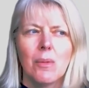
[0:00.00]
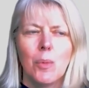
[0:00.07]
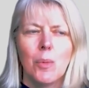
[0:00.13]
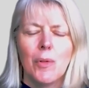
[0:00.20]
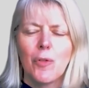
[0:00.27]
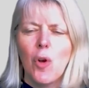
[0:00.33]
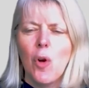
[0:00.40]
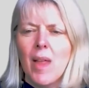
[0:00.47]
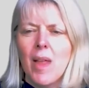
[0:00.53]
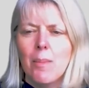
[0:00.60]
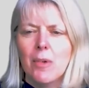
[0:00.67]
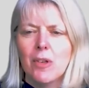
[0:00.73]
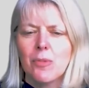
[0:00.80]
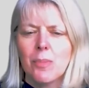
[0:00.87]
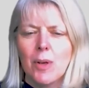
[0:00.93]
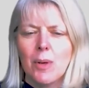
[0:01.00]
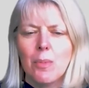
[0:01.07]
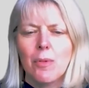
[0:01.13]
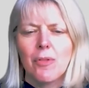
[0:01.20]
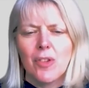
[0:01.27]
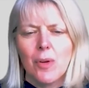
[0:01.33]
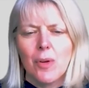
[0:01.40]
we've got that much money,
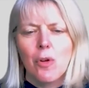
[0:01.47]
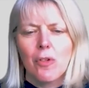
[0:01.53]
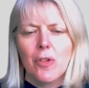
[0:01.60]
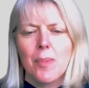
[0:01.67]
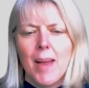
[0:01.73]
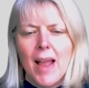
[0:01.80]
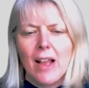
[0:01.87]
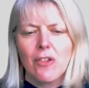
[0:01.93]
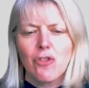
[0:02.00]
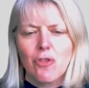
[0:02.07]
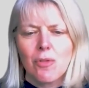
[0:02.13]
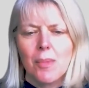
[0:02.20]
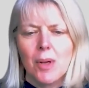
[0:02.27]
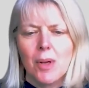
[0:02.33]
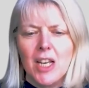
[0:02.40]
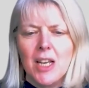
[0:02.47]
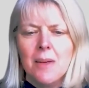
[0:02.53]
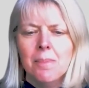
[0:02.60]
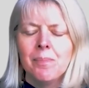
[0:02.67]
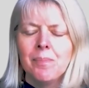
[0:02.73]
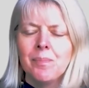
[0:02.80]
we've still got some extra money.